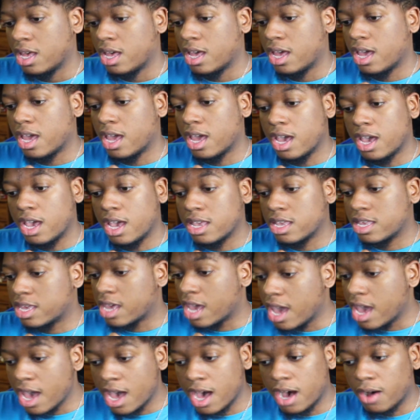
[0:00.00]
And
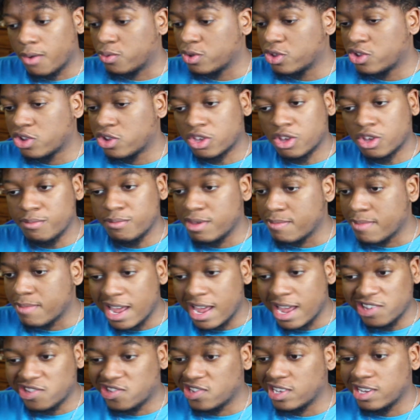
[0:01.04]
yeah, we're just gonna be
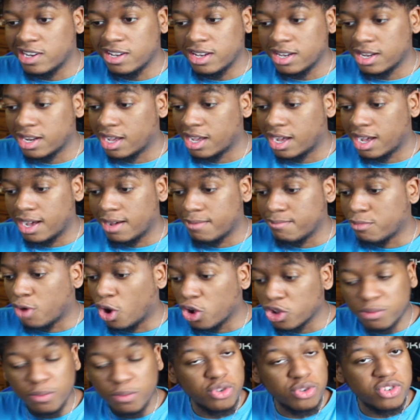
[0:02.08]
managing
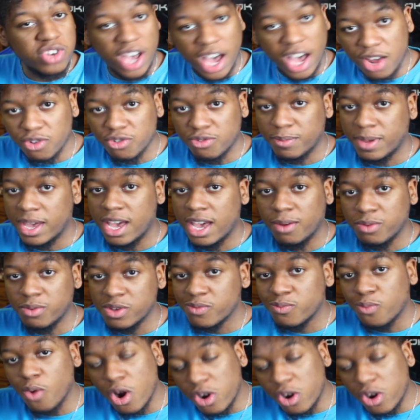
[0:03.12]
multiple channels, man. We
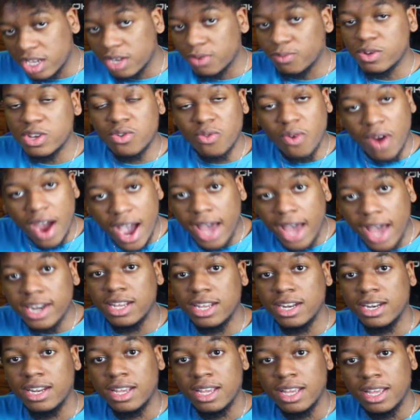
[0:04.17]
working, we
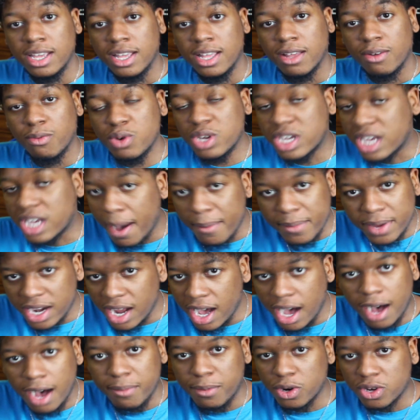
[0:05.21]
grinding, we coming
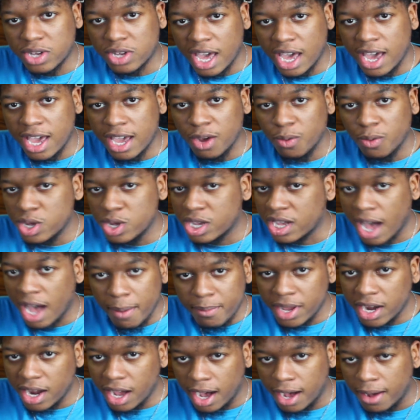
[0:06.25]
up, okay? We
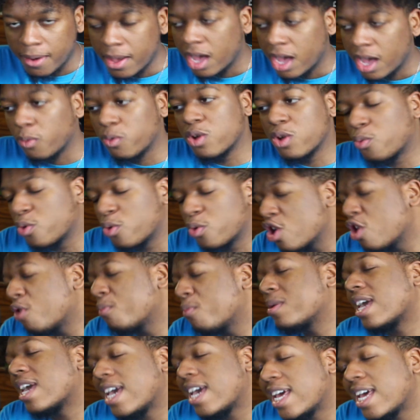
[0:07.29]
coming up. We will
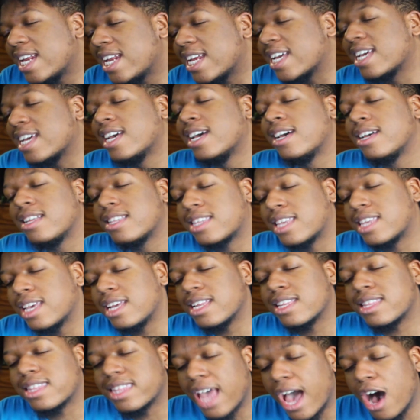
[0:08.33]
be hitting
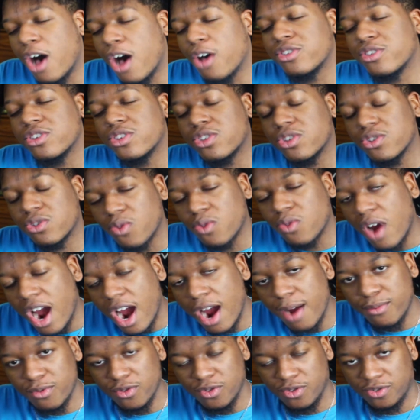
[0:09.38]
10,000
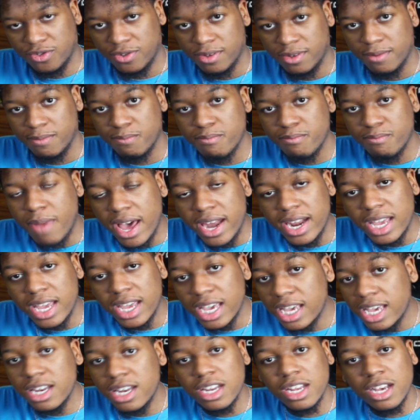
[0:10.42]
subscribers by the
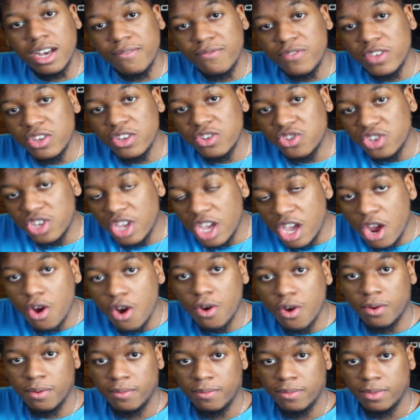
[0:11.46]
end of this
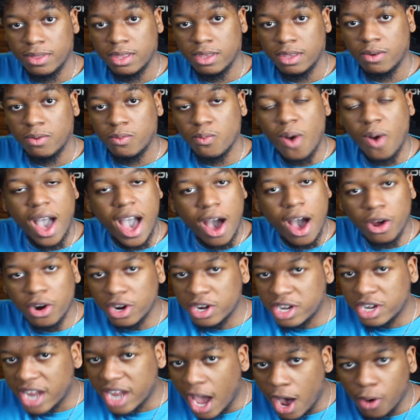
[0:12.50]
year, without
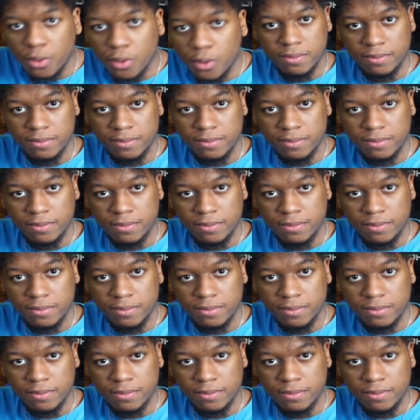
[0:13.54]
a doubt.